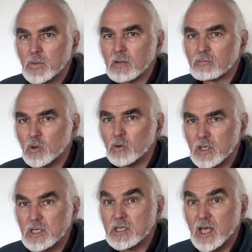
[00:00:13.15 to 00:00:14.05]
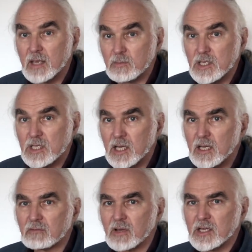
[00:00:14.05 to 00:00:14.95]
I've called this the
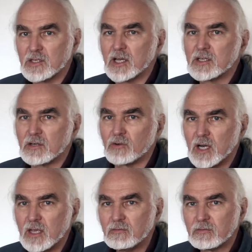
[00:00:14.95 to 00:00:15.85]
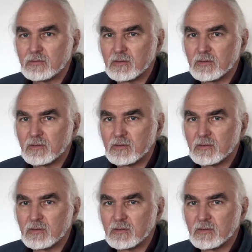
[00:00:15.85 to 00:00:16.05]
ABC of anxiety relief